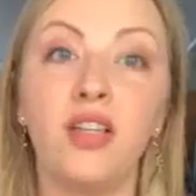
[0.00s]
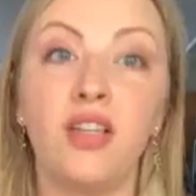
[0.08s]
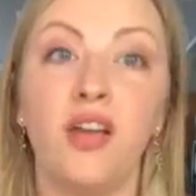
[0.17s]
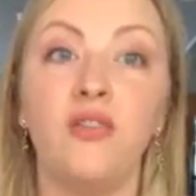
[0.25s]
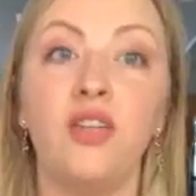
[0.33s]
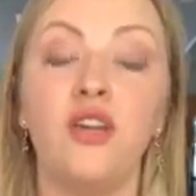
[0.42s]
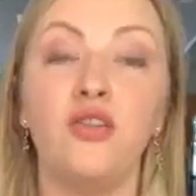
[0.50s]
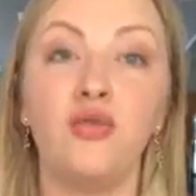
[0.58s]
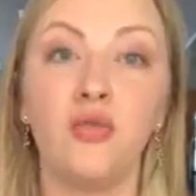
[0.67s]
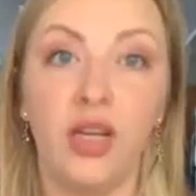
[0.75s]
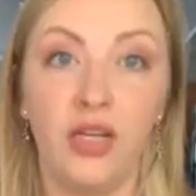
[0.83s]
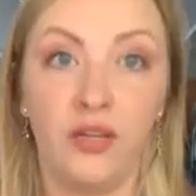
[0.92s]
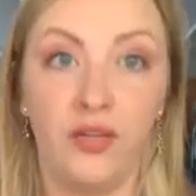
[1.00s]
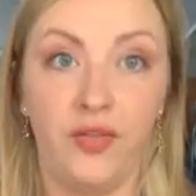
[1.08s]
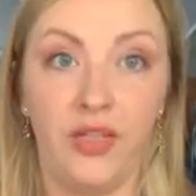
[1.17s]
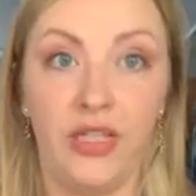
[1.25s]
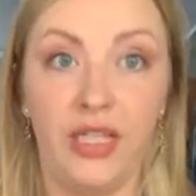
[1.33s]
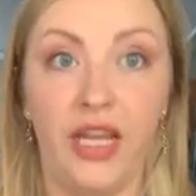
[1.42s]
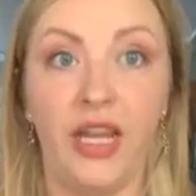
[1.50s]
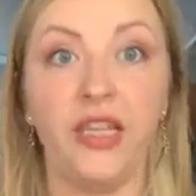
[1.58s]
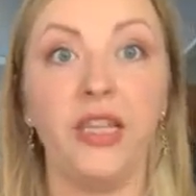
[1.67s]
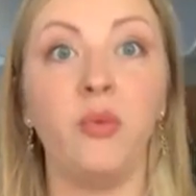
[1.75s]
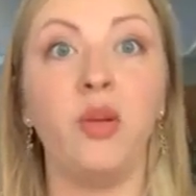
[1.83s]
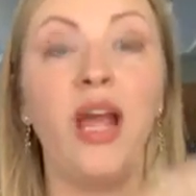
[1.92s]
ourselves adrenal fatigue.
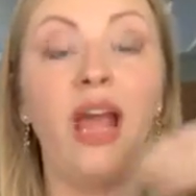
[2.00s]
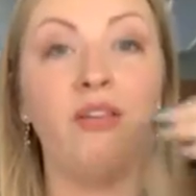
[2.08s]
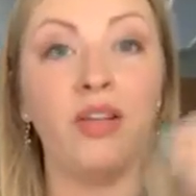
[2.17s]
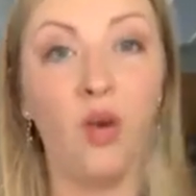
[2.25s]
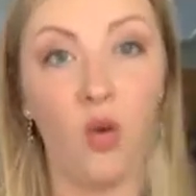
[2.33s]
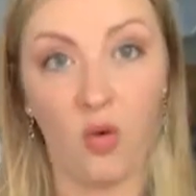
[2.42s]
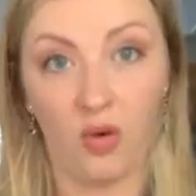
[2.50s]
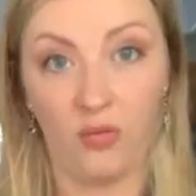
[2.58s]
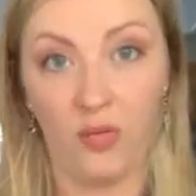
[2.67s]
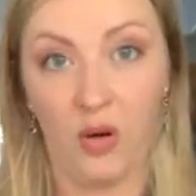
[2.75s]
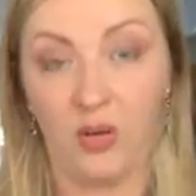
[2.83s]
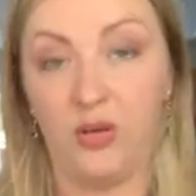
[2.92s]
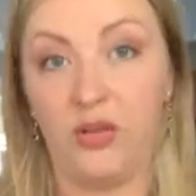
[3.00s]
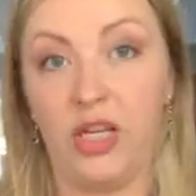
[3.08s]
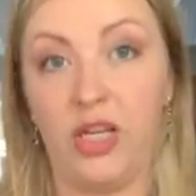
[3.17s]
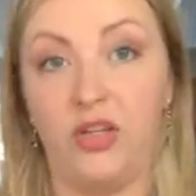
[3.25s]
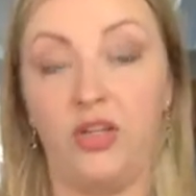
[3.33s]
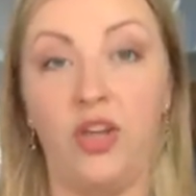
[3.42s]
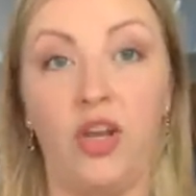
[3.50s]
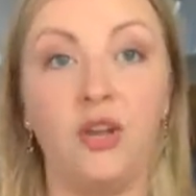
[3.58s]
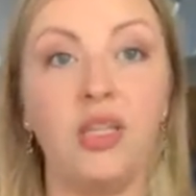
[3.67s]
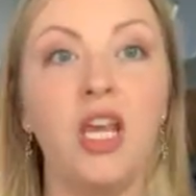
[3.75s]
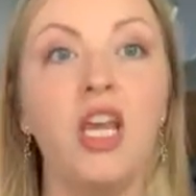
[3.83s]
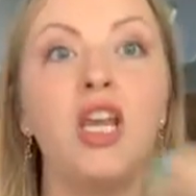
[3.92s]
Then we're having hormonal
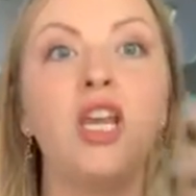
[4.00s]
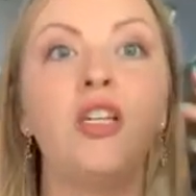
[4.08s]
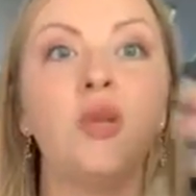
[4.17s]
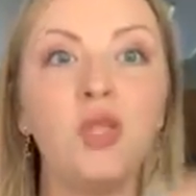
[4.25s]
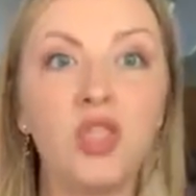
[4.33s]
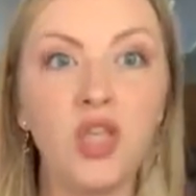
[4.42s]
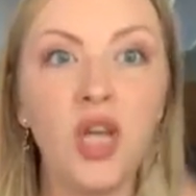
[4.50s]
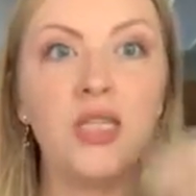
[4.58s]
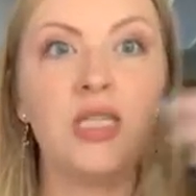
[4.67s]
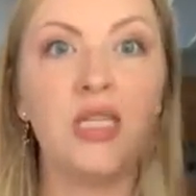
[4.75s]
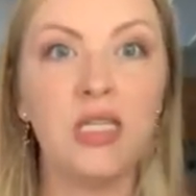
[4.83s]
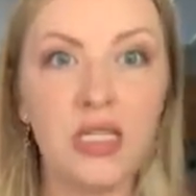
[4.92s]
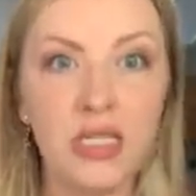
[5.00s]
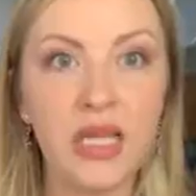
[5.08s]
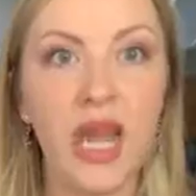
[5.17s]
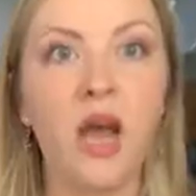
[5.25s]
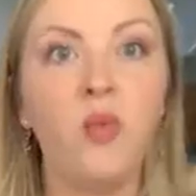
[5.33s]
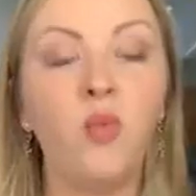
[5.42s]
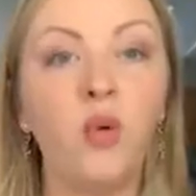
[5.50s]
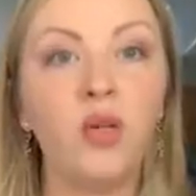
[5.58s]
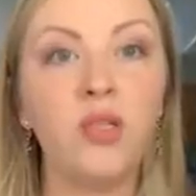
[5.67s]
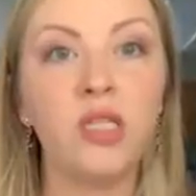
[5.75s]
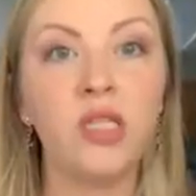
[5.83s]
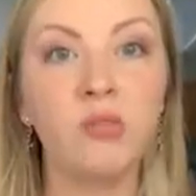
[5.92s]
issues. So it's just this
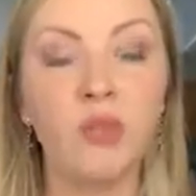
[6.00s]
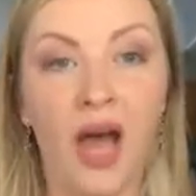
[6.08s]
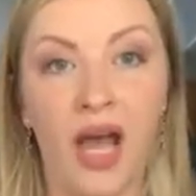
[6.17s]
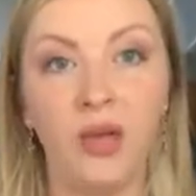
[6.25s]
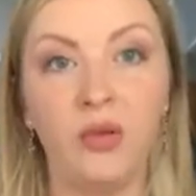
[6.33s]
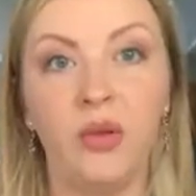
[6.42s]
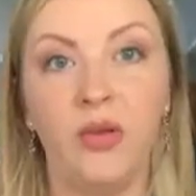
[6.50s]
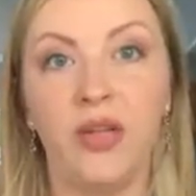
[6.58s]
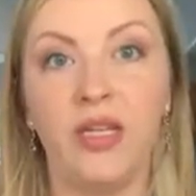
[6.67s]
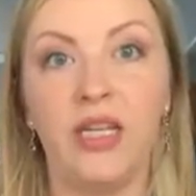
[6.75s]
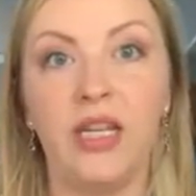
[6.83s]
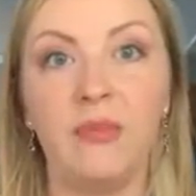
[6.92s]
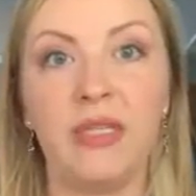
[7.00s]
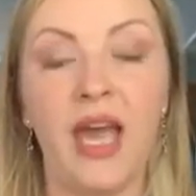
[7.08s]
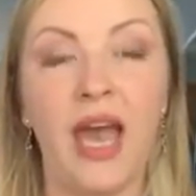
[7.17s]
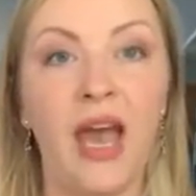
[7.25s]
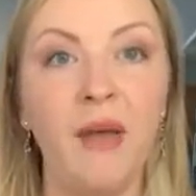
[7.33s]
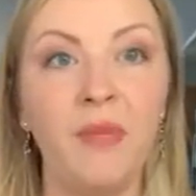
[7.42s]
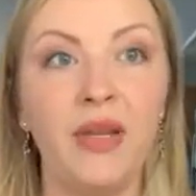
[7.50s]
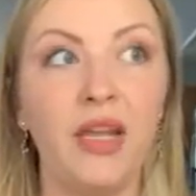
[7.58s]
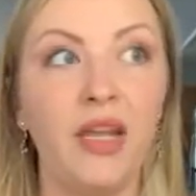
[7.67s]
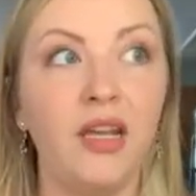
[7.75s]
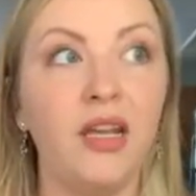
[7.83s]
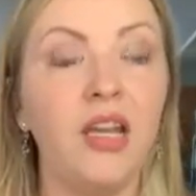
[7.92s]
downward spiral that keeps
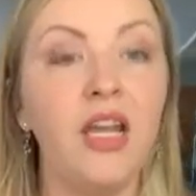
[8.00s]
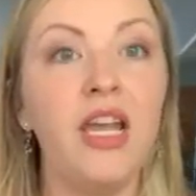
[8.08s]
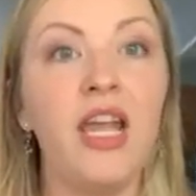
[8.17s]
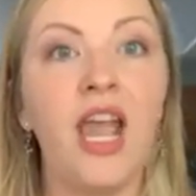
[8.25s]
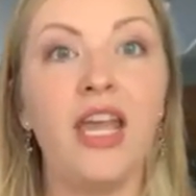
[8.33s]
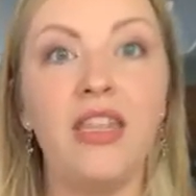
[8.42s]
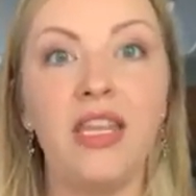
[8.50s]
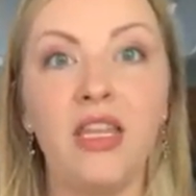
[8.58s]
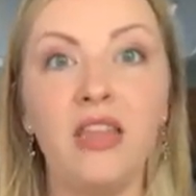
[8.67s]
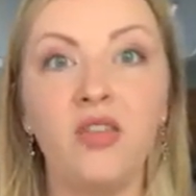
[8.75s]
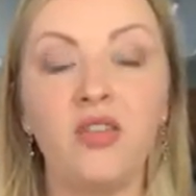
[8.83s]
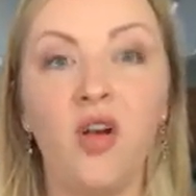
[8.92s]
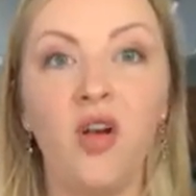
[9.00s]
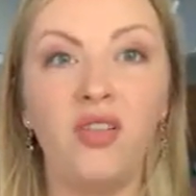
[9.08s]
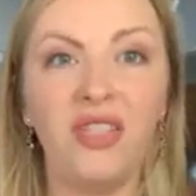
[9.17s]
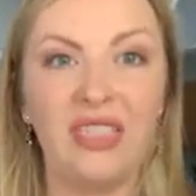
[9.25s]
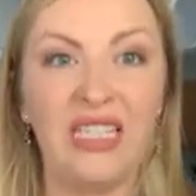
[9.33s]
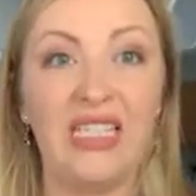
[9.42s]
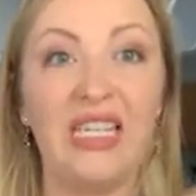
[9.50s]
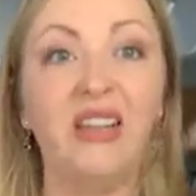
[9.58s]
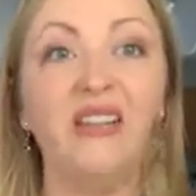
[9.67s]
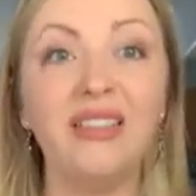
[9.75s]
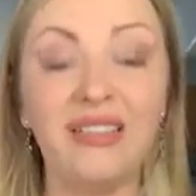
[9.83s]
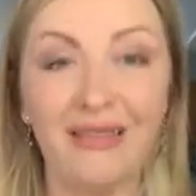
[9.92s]
happening. And then there's all this
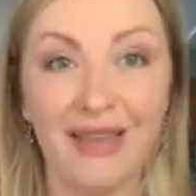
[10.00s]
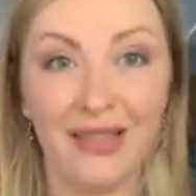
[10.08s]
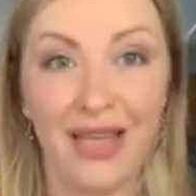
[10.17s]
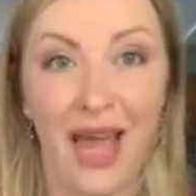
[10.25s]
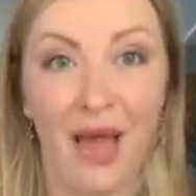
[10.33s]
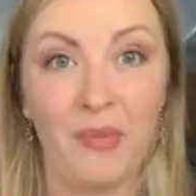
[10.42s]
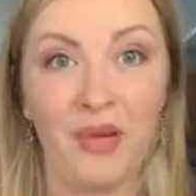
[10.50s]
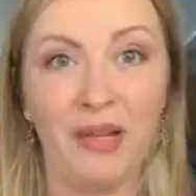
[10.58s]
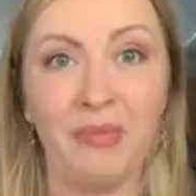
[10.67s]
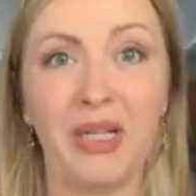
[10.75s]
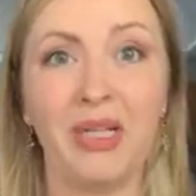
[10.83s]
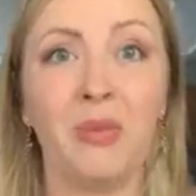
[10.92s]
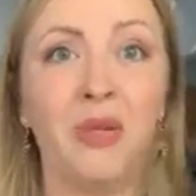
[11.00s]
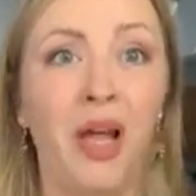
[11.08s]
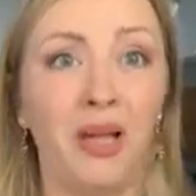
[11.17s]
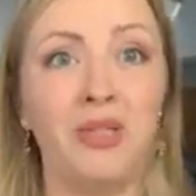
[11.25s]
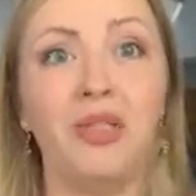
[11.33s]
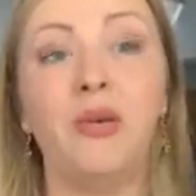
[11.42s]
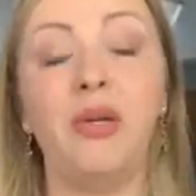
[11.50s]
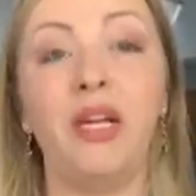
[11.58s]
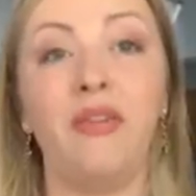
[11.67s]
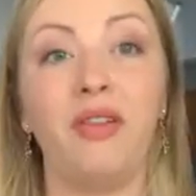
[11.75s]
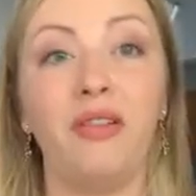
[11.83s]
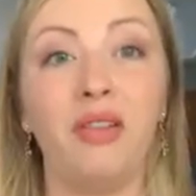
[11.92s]
guilt that's happening because we're not doing
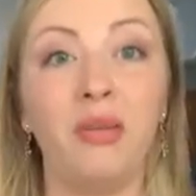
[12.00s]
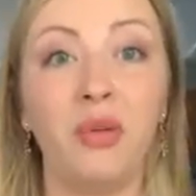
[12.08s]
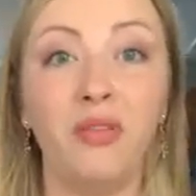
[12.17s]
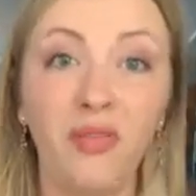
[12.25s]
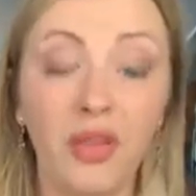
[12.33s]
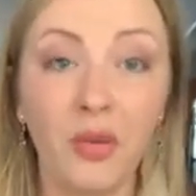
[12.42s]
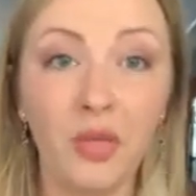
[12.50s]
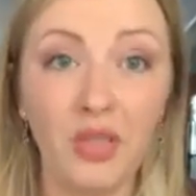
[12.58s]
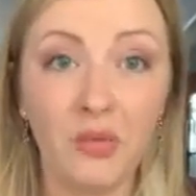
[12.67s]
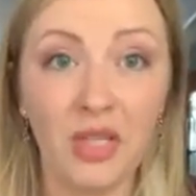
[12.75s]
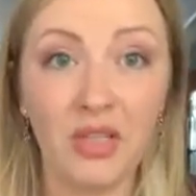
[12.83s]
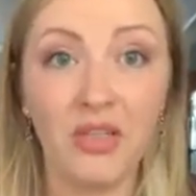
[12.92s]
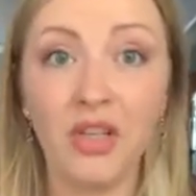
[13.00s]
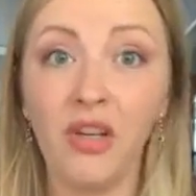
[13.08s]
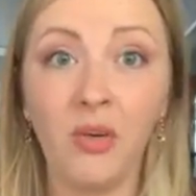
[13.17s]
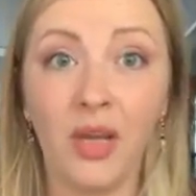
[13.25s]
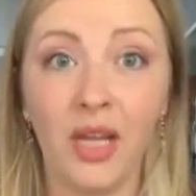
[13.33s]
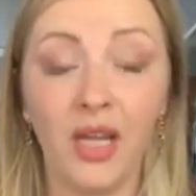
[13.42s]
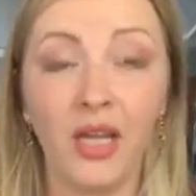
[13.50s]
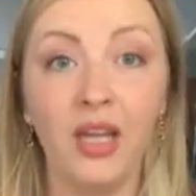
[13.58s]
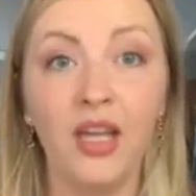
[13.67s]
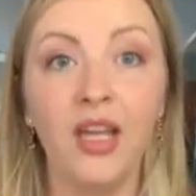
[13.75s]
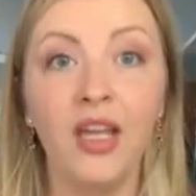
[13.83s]
everything that we feel we should be doing.